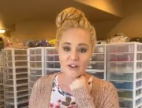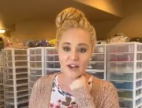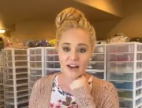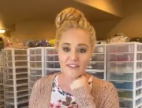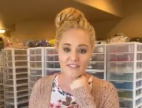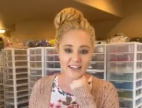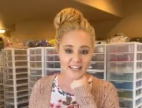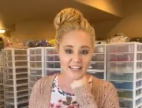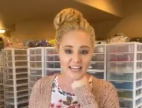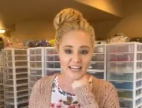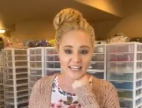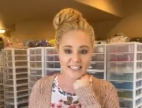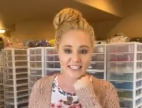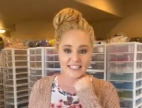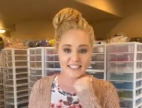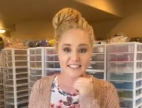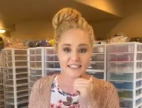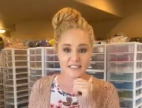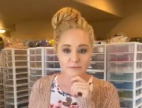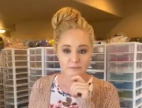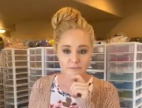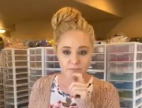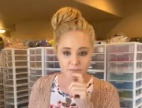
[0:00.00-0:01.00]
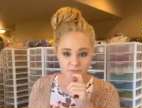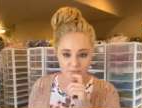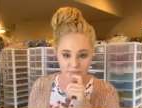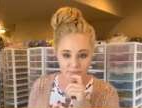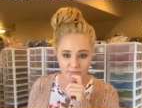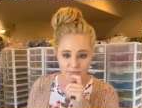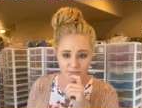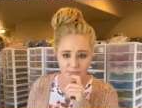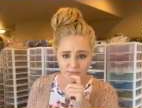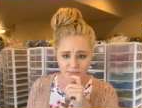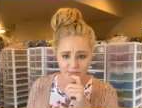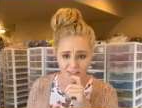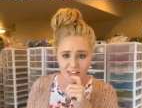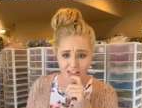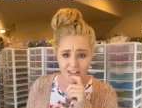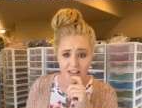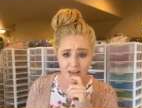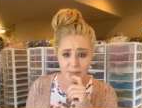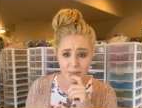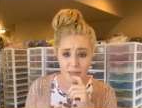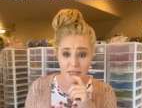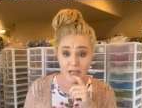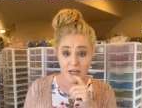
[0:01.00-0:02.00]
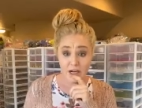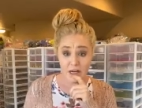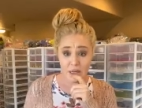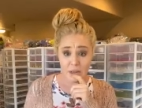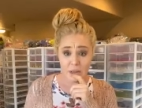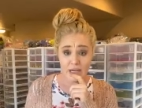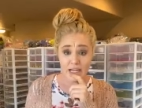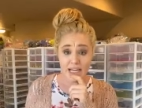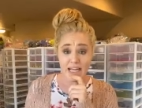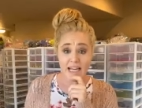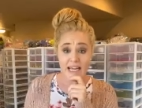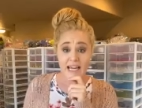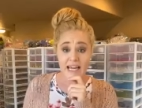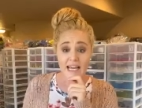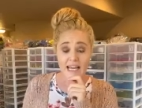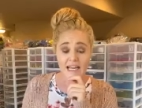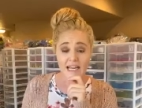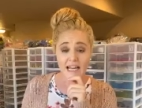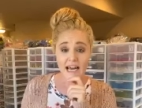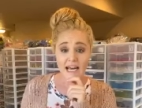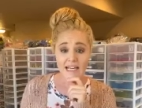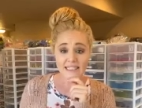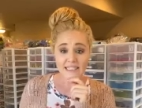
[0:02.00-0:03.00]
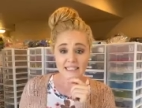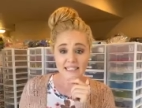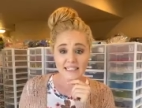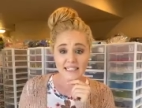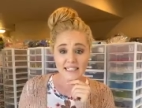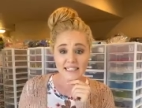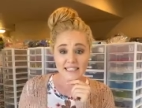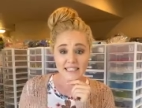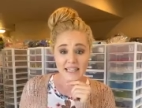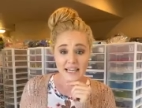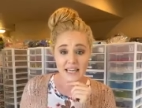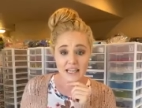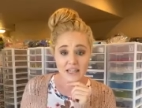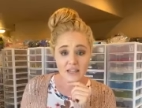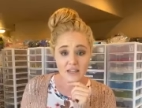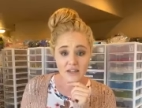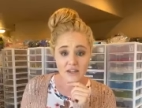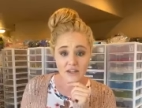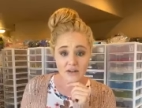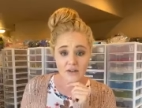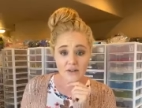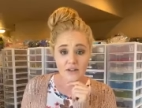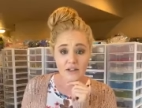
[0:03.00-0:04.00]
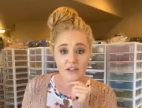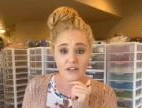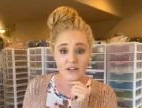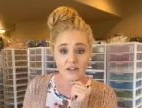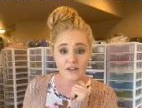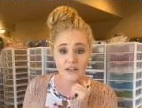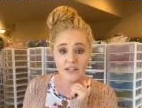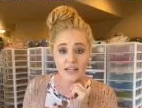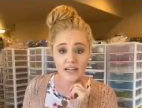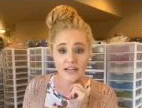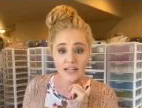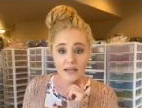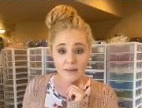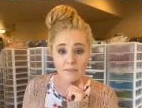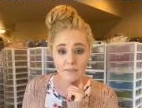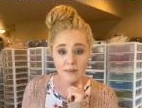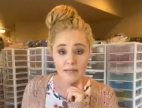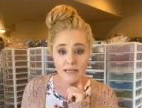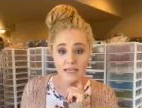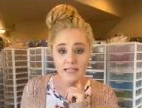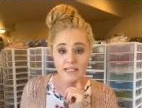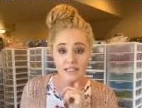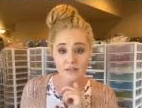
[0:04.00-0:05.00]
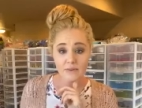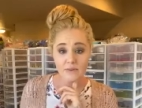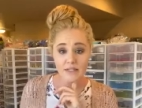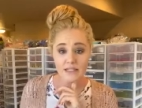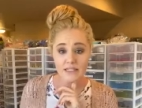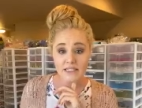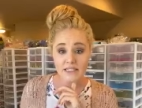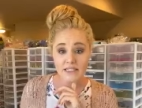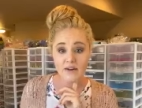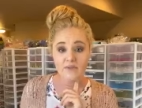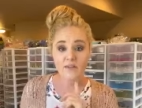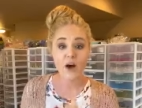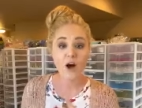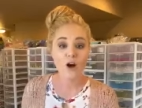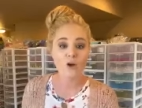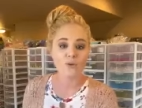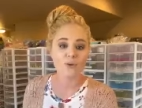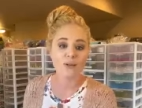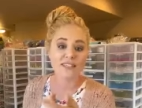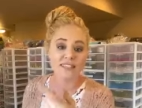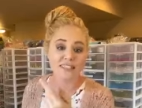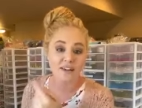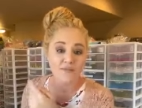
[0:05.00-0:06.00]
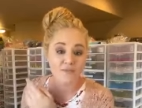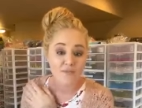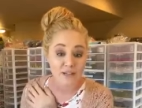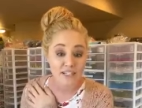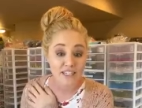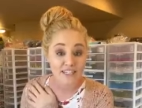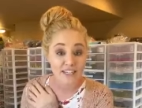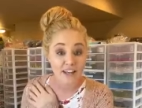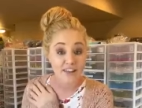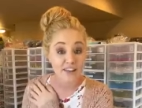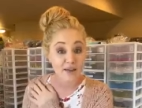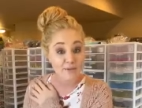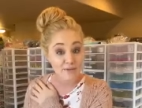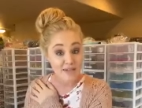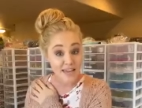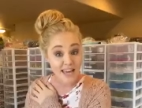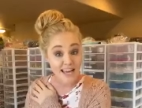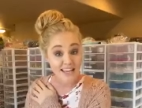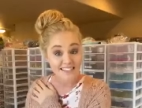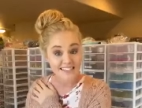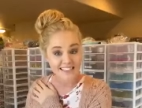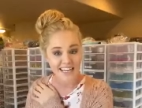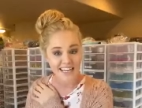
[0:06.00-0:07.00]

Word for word: have any ideas. Let me know. Cassie says, thank you. Can you get any beads with stuff? Oh, with stuff printed on them. Yes.